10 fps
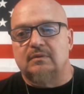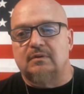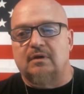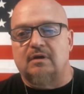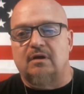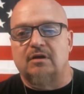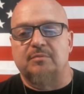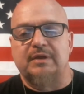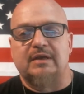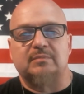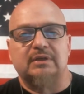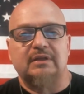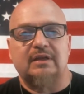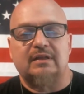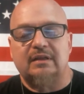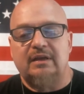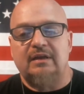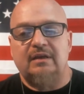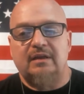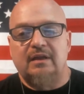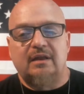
a car can be completely clean,